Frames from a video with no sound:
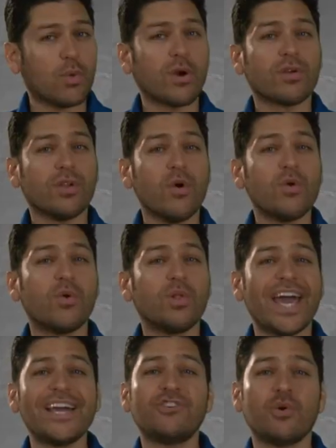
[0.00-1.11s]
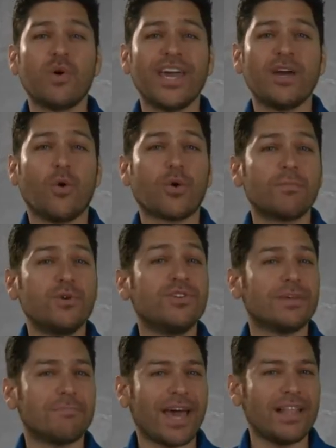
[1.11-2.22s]
where local HOA or
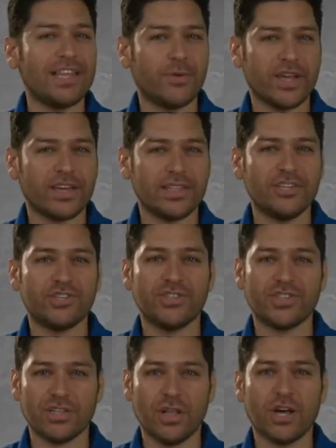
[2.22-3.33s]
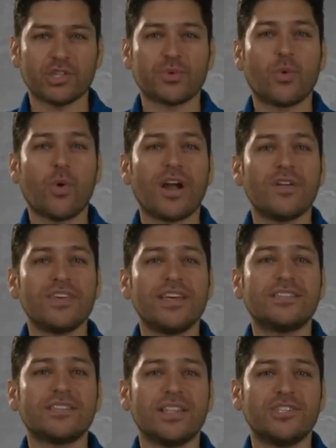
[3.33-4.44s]
municipality regulations and laws require the
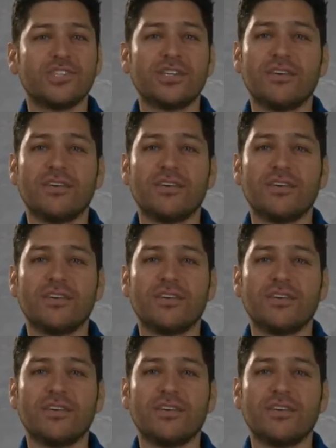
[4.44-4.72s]
installation